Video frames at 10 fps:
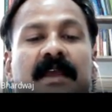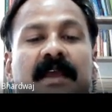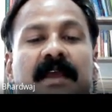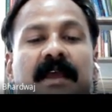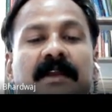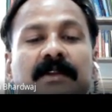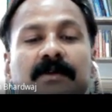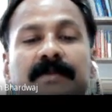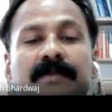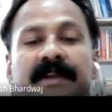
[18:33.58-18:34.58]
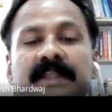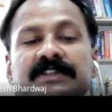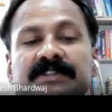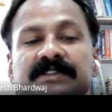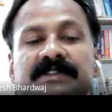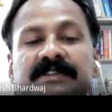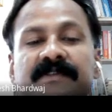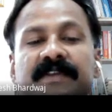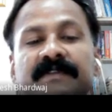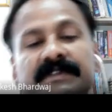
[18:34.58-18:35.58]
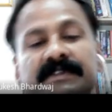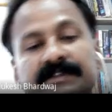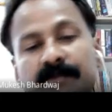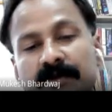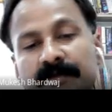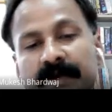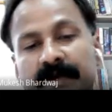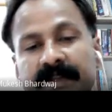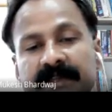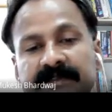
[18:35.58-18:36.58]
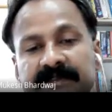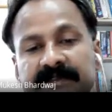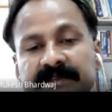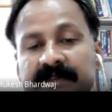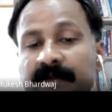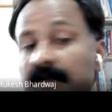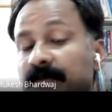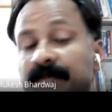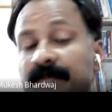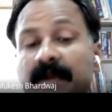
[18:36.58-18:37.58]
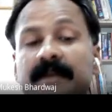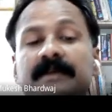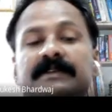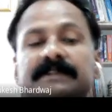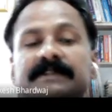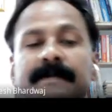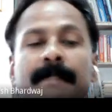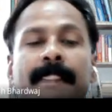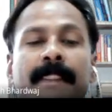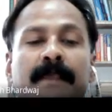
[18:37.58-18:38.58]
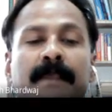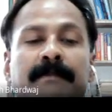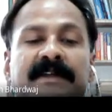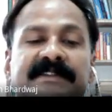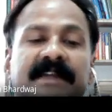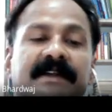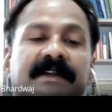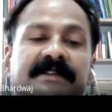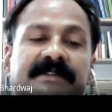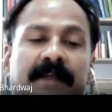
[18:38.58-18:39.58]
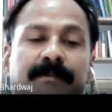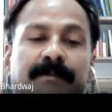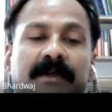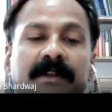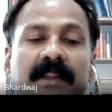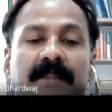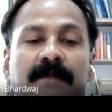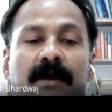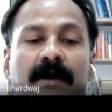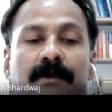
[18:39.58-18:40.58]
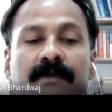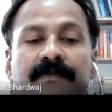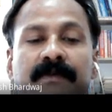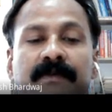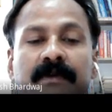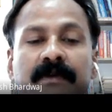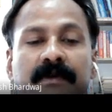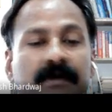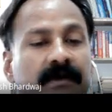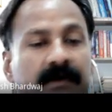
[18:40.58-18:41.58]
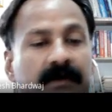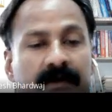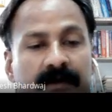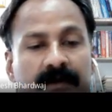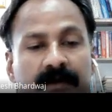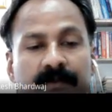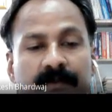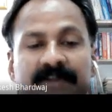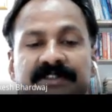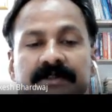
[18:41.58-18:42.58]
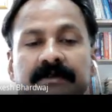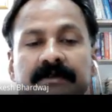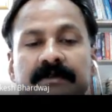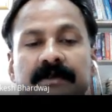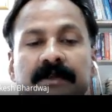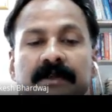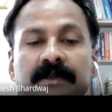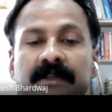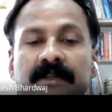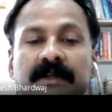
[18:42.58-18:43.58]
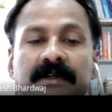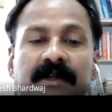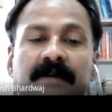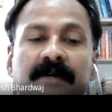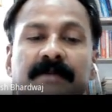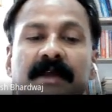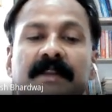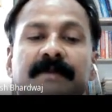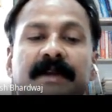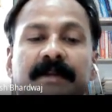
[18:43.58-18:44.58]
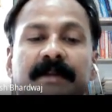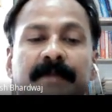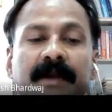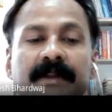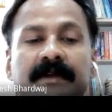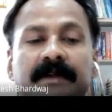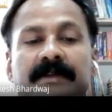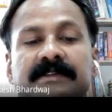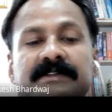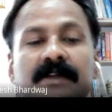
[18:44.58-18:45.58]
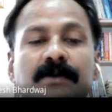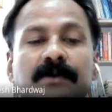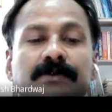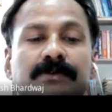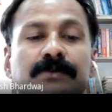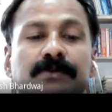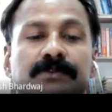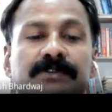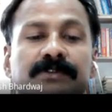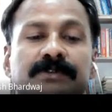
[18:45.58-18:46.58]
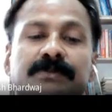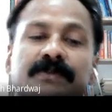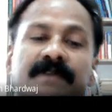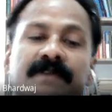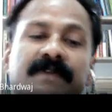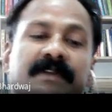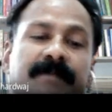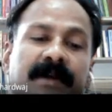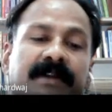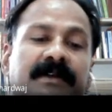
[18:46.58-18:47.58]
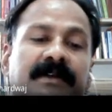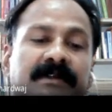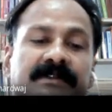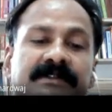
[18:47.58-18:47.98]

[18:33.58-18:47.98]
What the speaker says: agglomerations of even smaller particles, subatomic particles, but scientists kept the name out of convention. The term elementary particle is now used to refer the particles